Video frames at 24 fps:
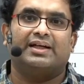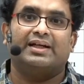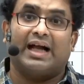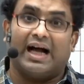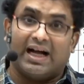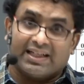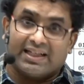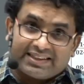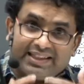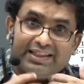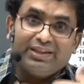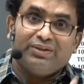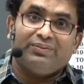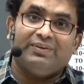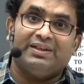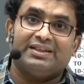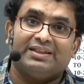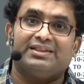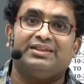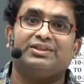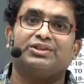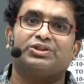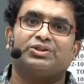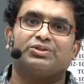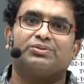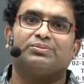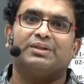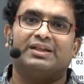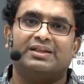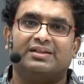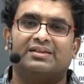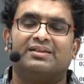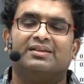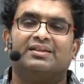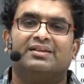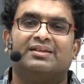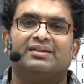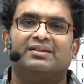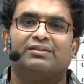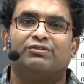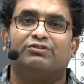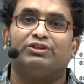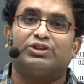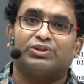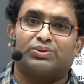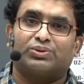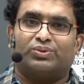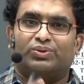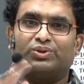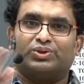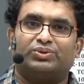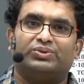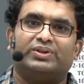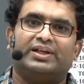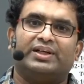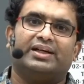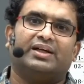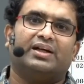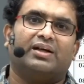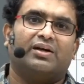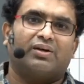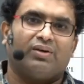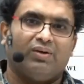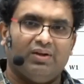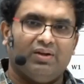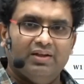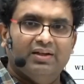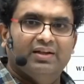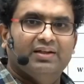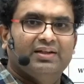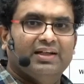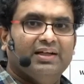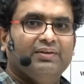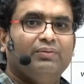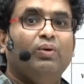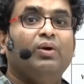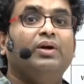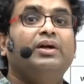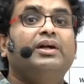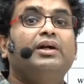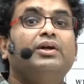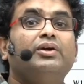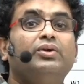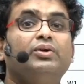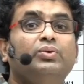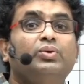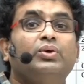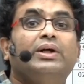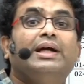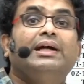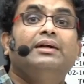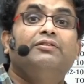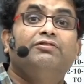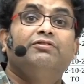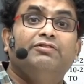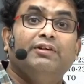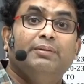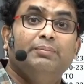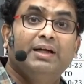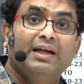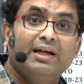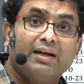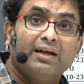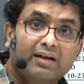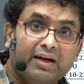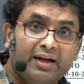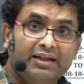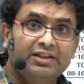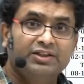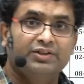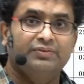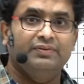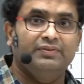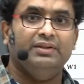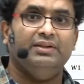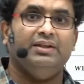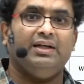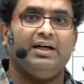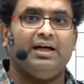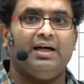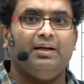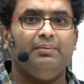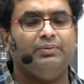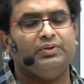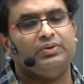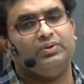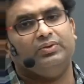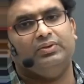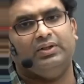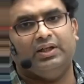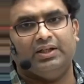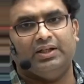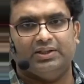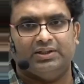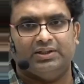Asking questions to me, which course to take and all that. I wanted you to get familiarized with the app. So that's the